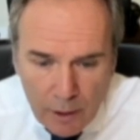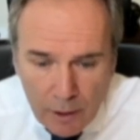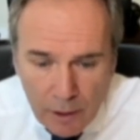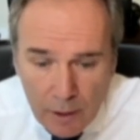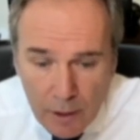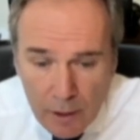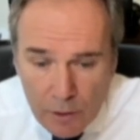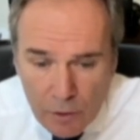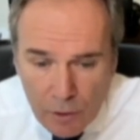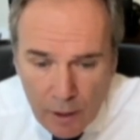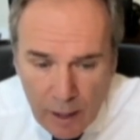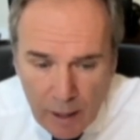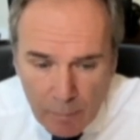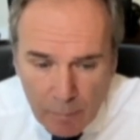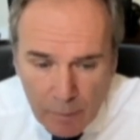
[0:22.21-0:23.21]
in the years to
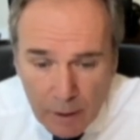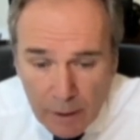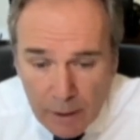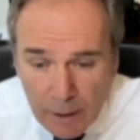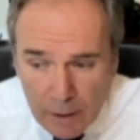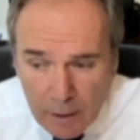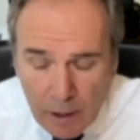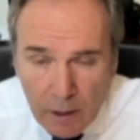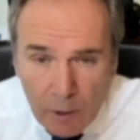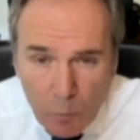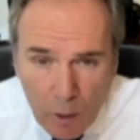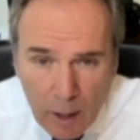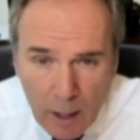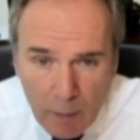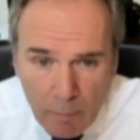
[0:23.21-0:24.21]
come, and that it will
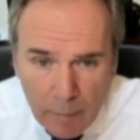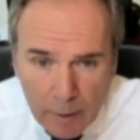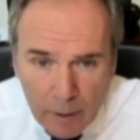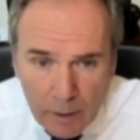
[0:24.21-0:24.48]
help,